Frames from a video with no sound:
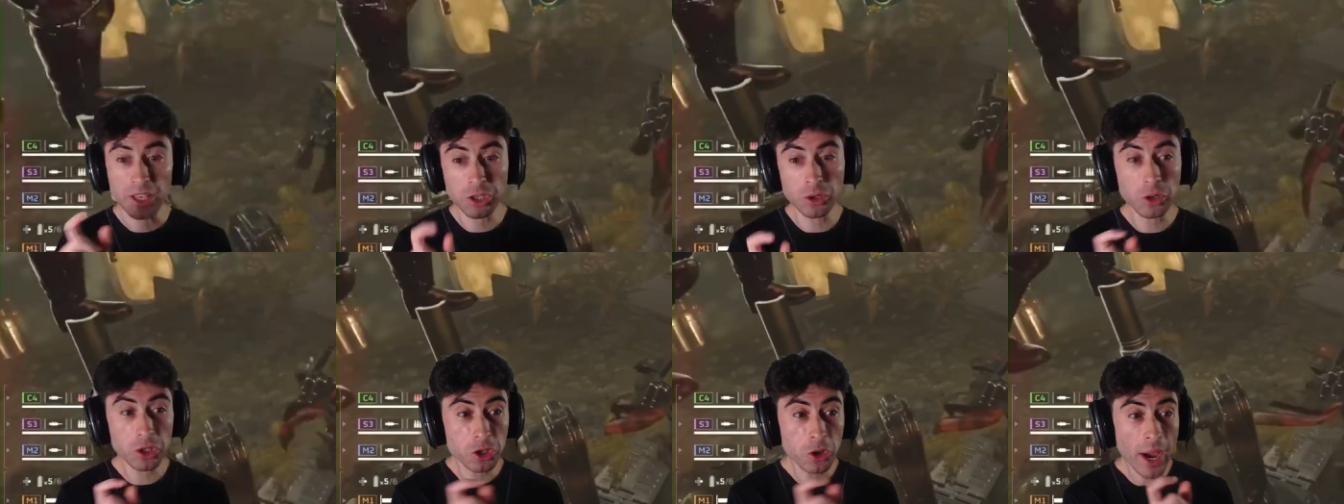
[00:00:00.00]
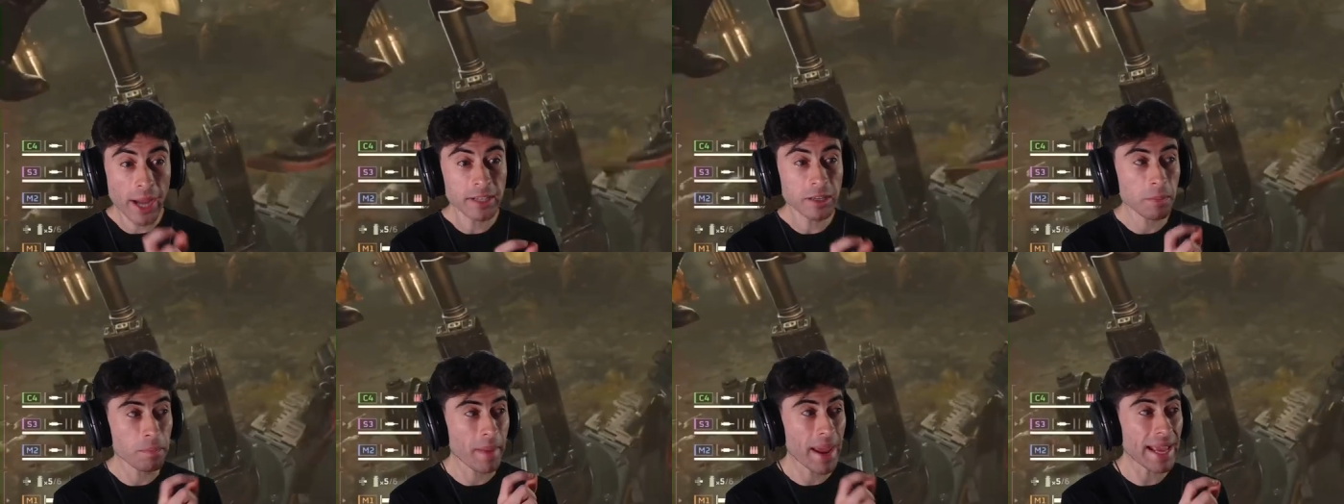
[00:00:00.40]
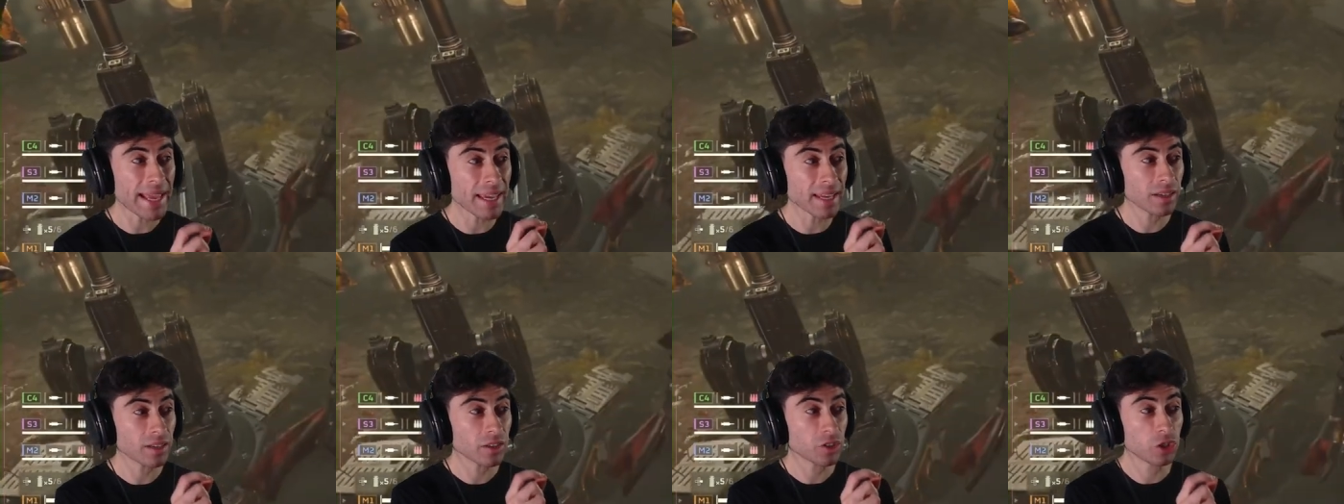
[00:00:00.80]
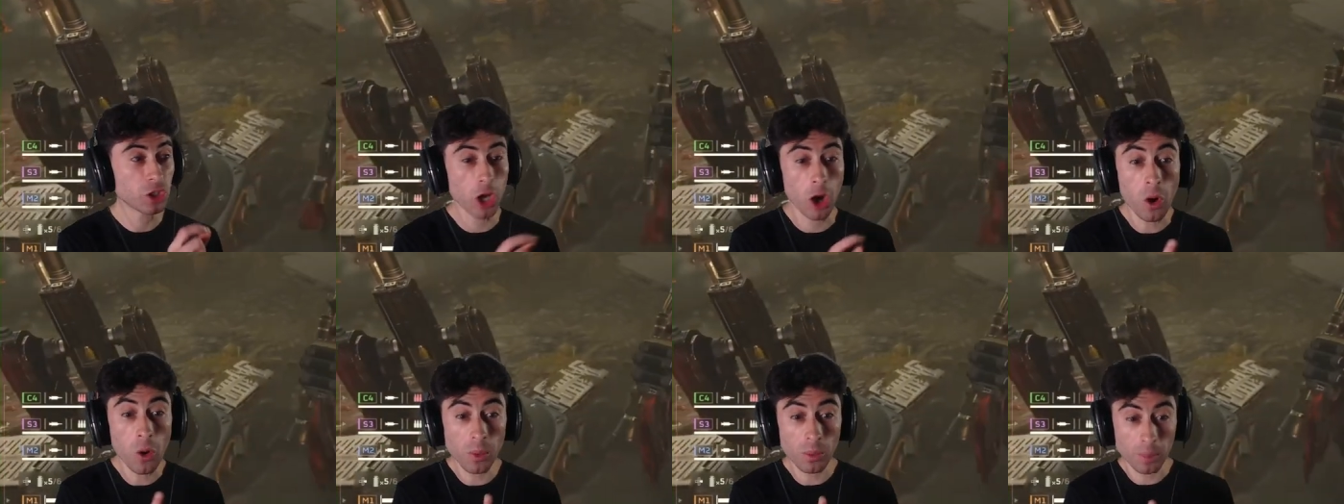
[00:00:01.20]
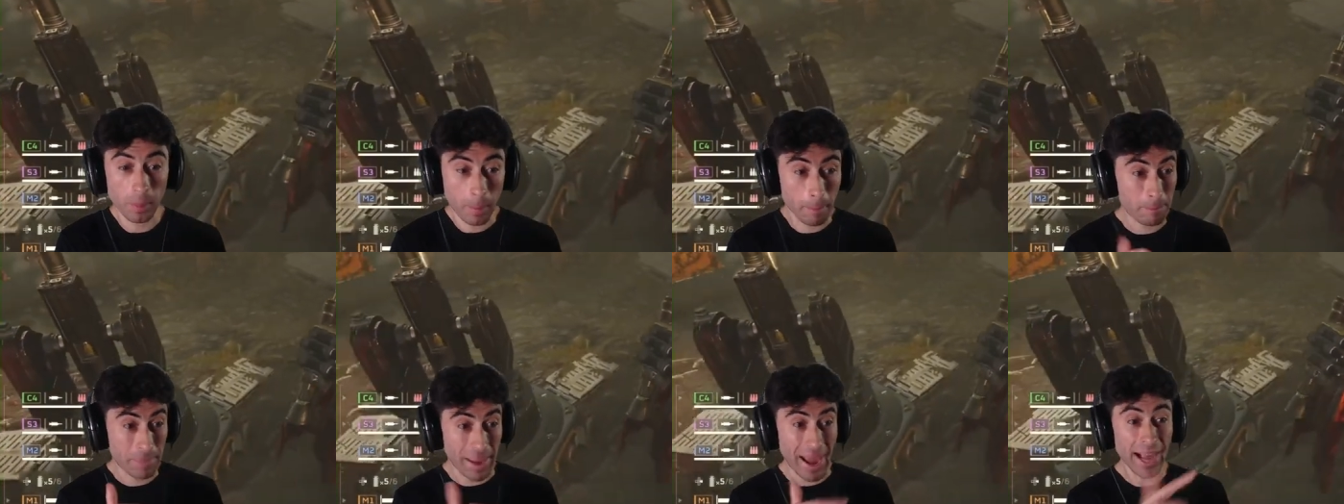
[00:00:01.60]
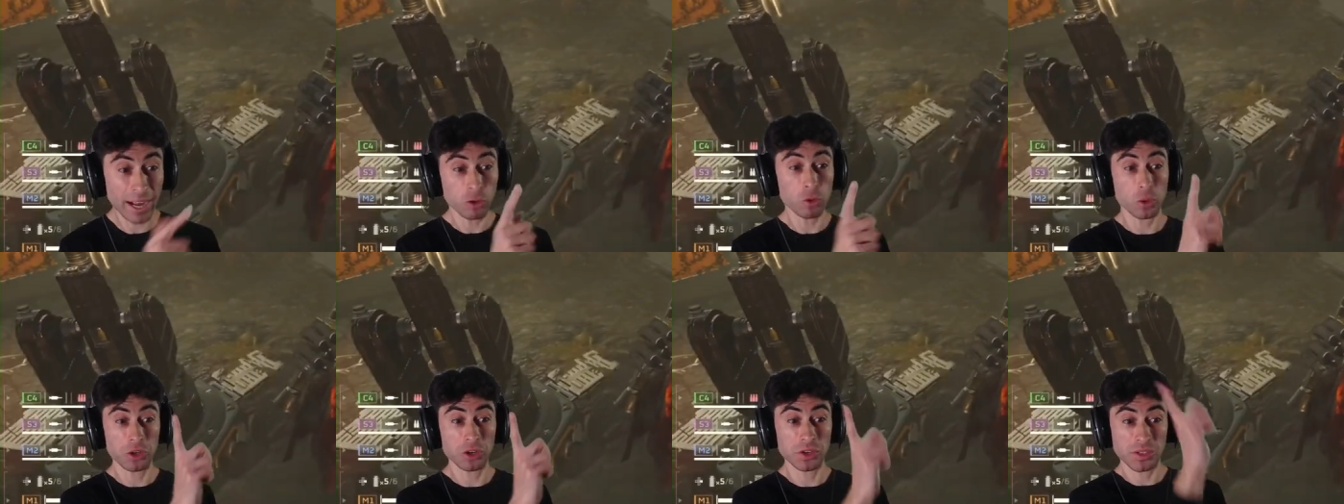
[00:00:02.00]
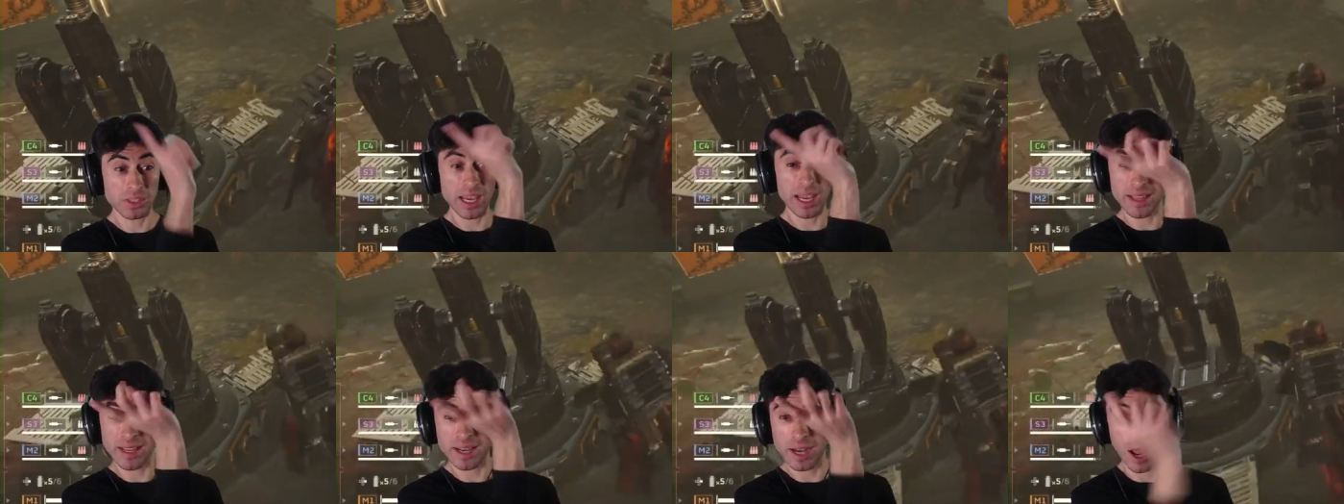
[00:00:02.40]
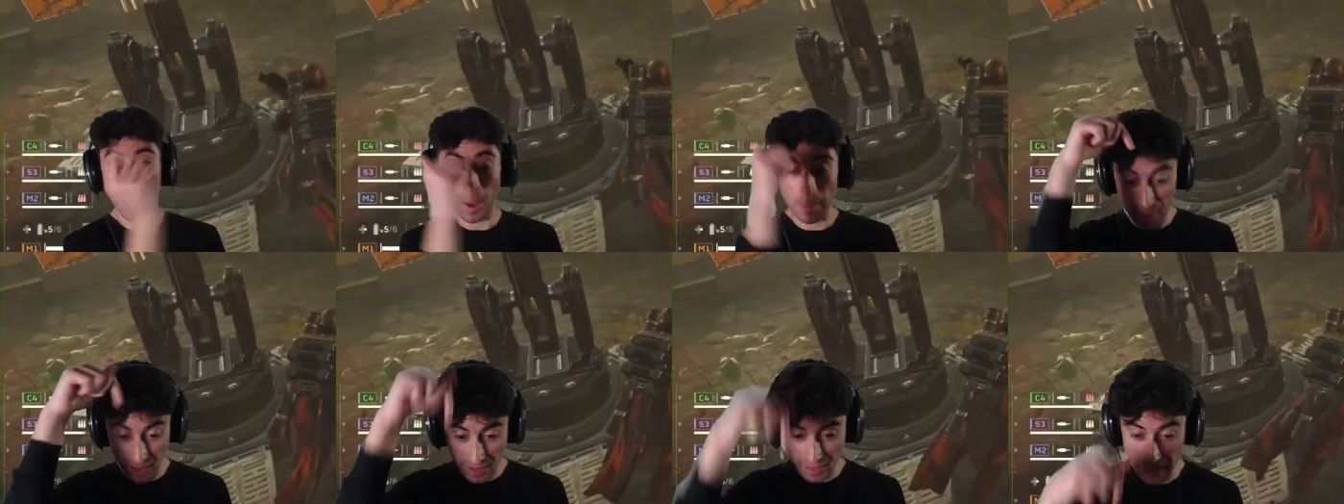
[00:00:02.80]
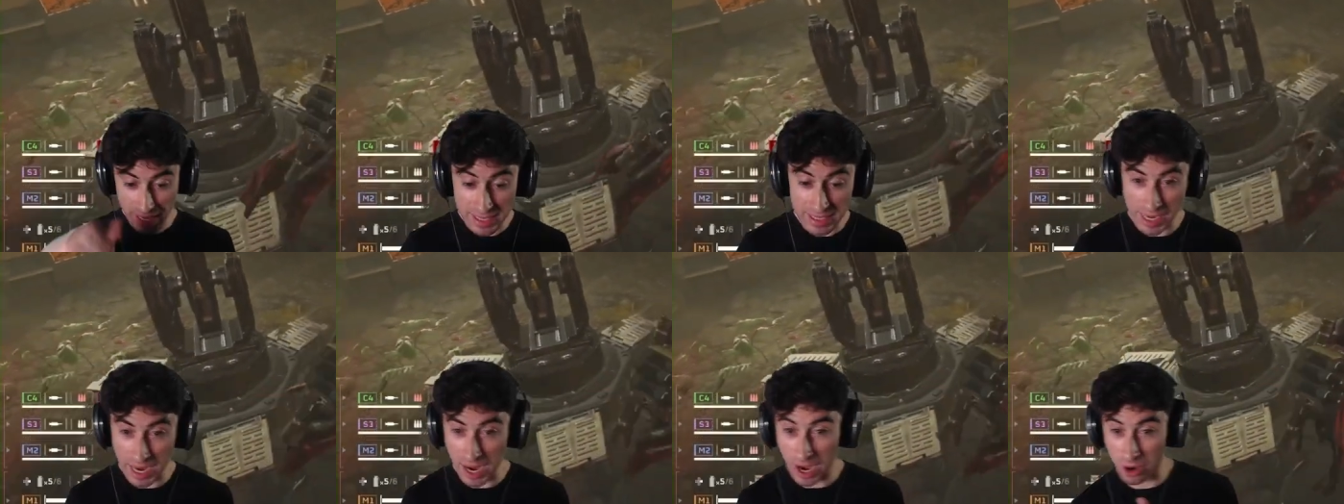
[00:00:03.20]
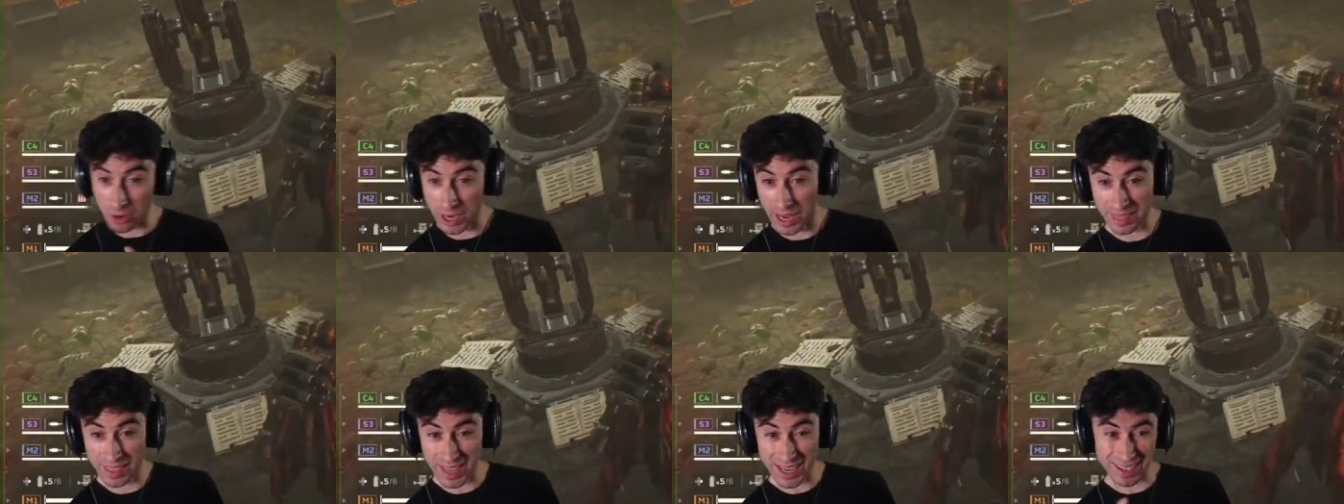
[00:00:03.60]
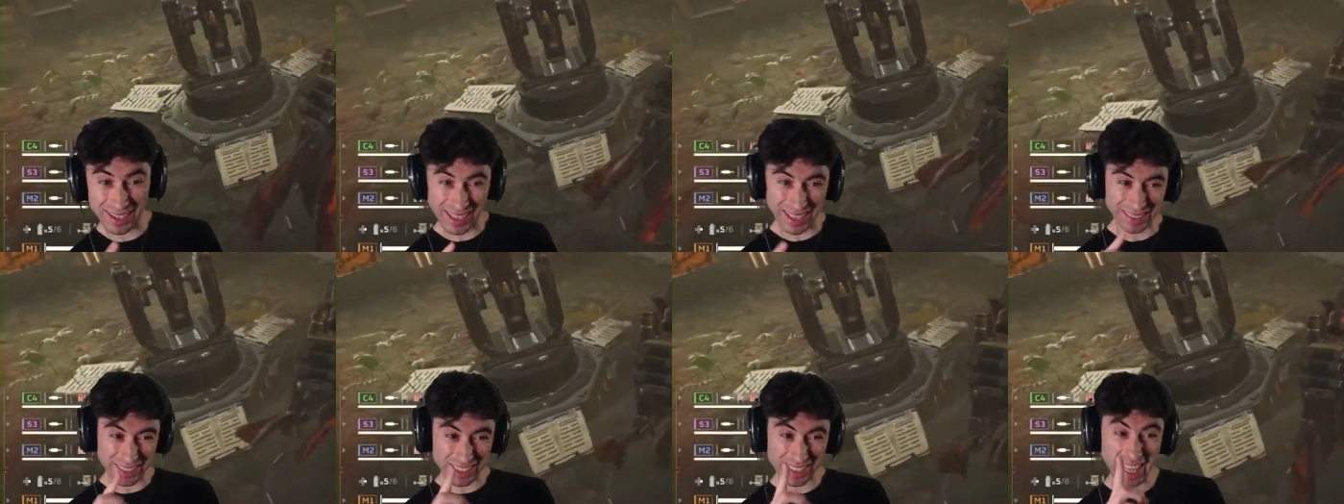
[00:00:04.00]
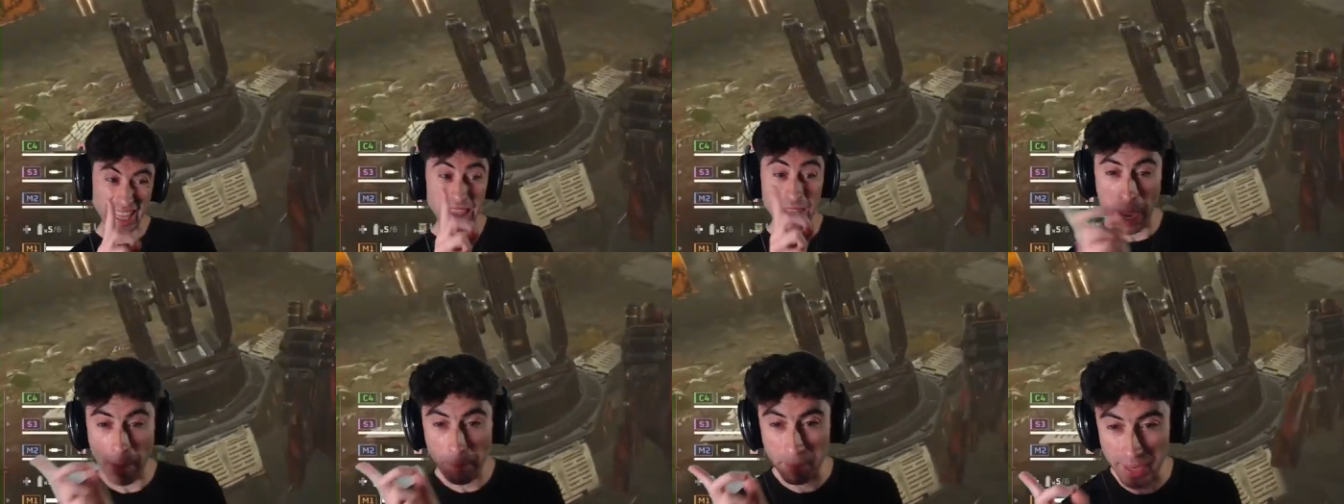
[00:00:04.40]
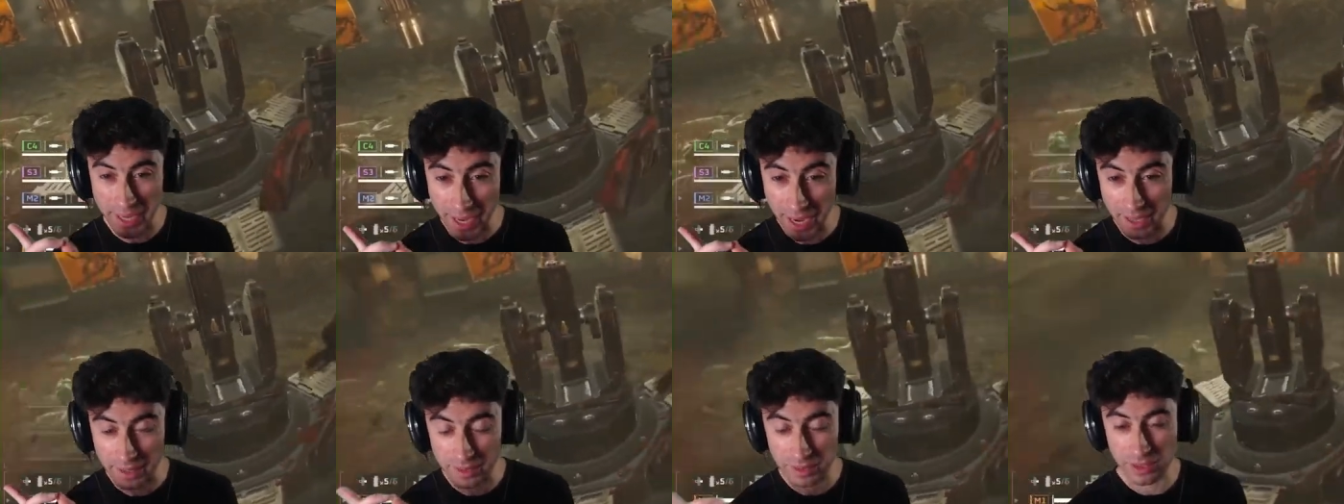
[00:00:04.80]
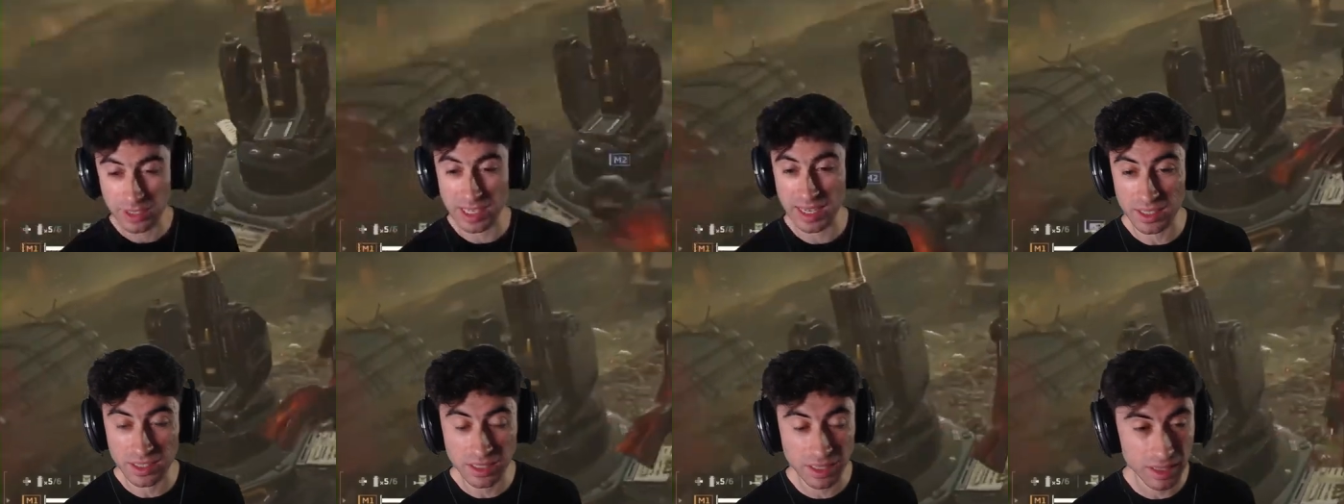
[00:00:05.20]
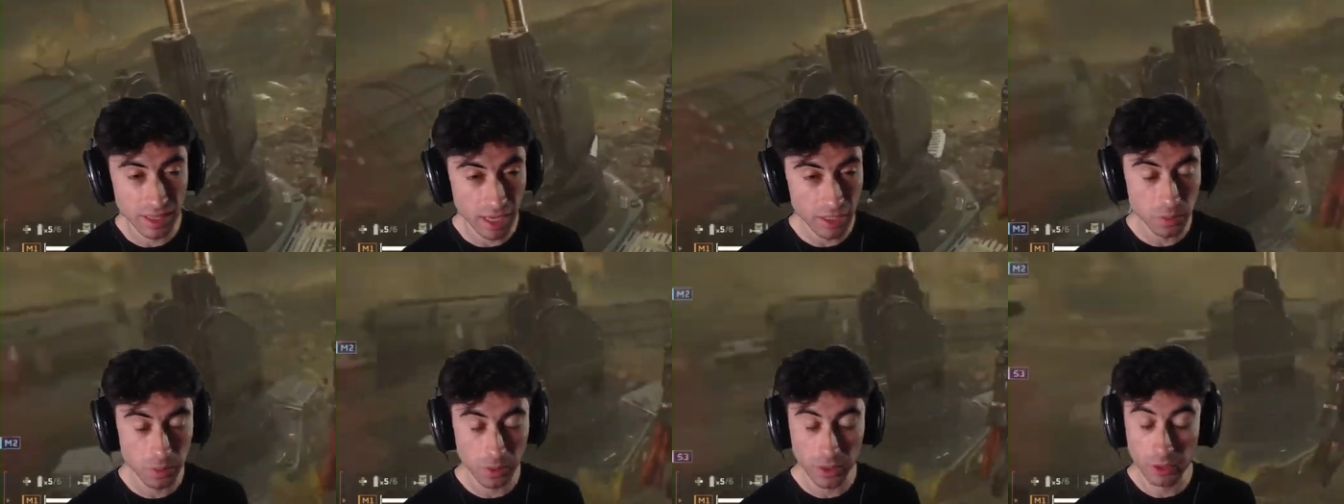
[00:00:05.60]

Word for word: You you had to make it go backwards and then up and then down and then slightly up again to get to the next.